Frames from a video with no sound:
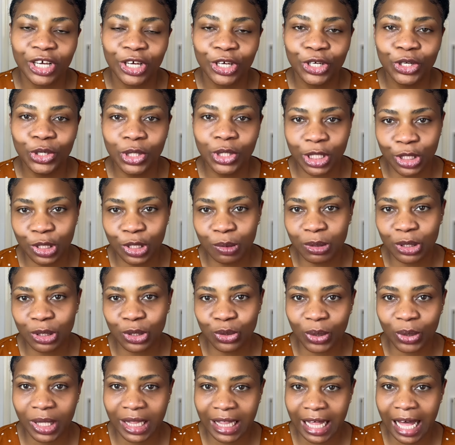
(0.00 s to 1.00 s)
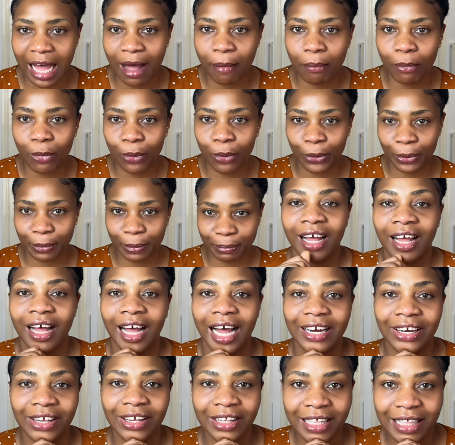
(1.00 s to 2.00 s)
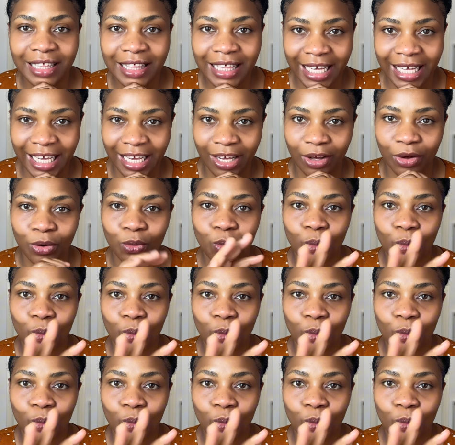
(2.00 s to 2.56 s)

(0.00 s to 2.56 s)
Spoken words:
You need to be doing that more. Another thing,